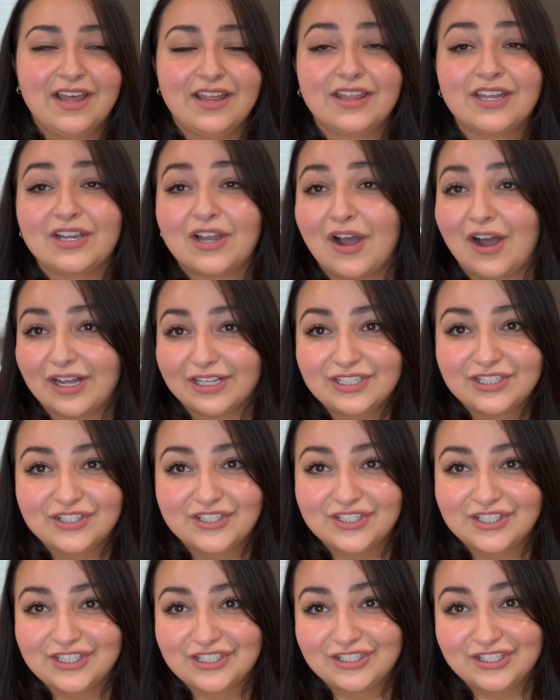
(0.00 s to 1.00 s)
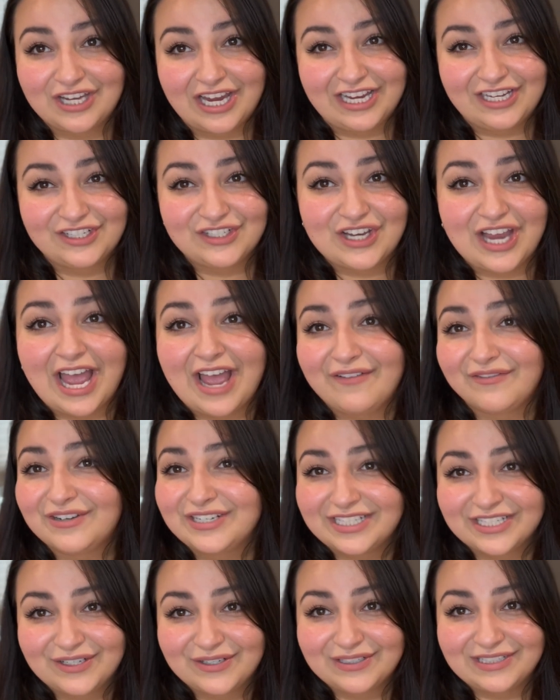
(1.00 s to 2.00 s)
the costs change every
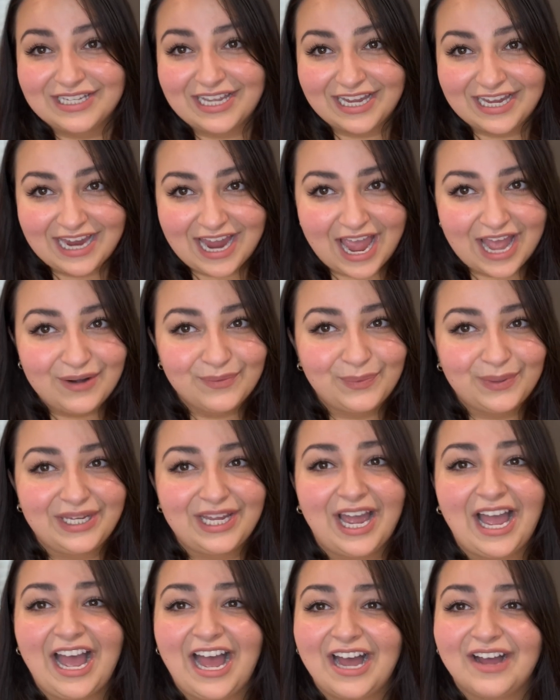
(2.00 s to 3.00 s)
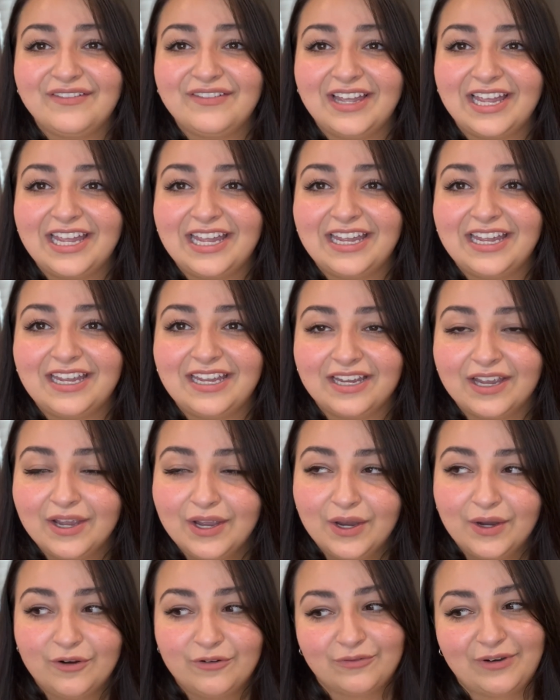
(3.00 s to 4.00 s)
single day and we have a
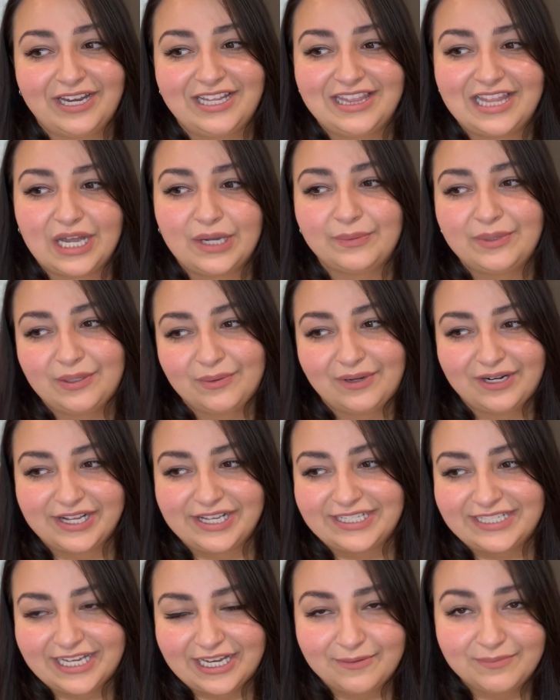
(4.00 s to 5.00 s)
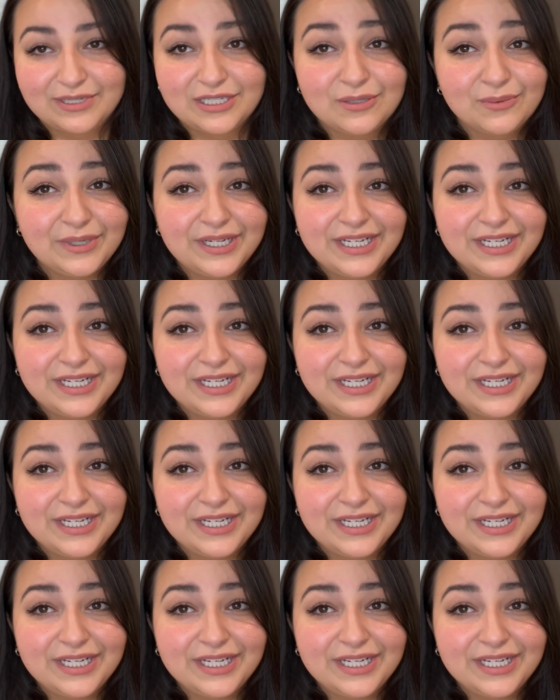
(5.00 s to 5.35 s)
rate that we want to stay in between.